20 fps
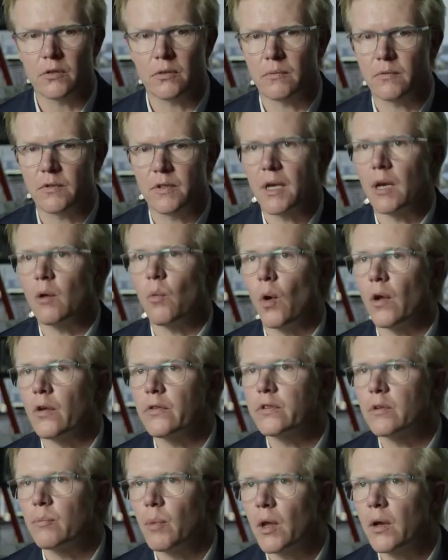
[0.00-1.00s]
tier 1
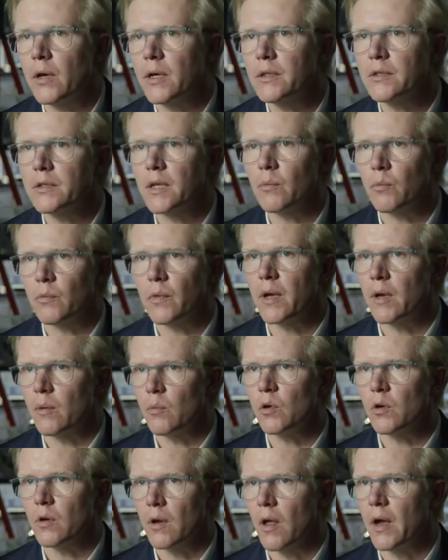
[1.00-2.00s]
suppliers that they
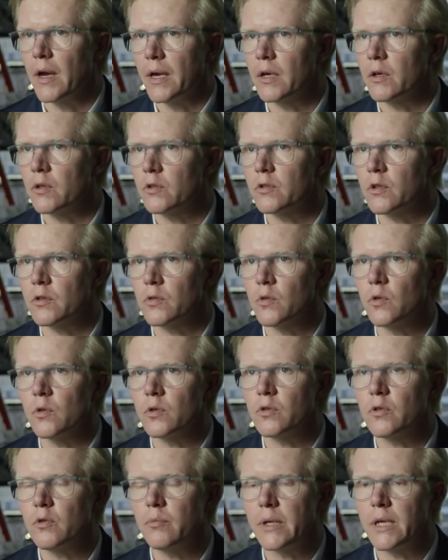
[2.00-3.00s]
would like us to
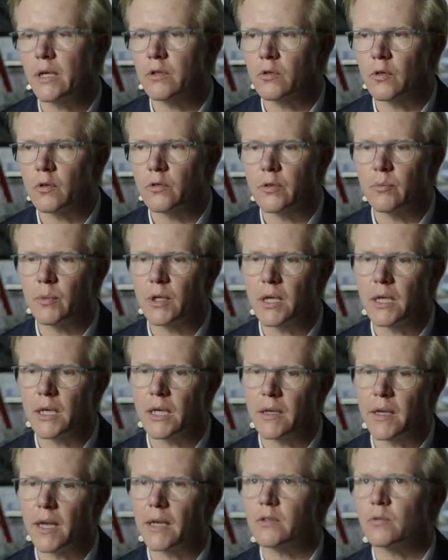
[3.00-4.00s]
talk to, because
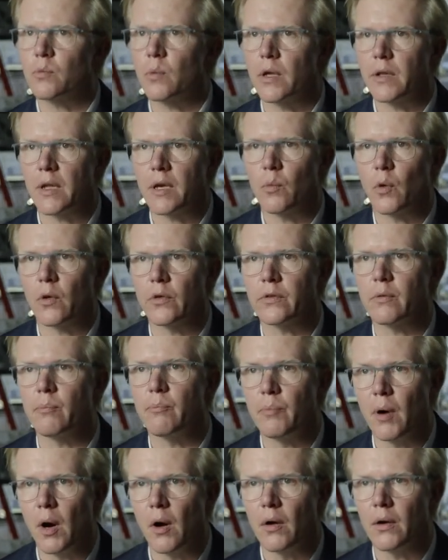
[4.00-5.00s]
ultimately that's where they want to
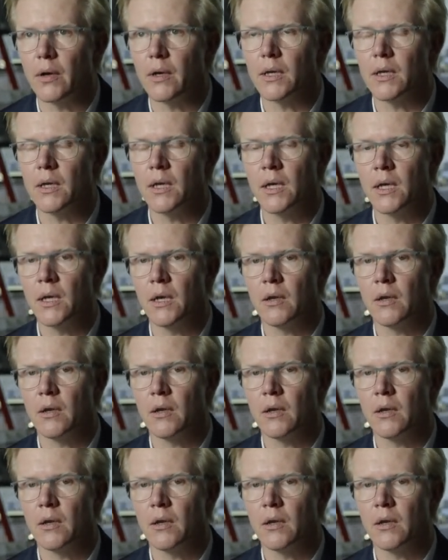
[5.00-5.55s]
buy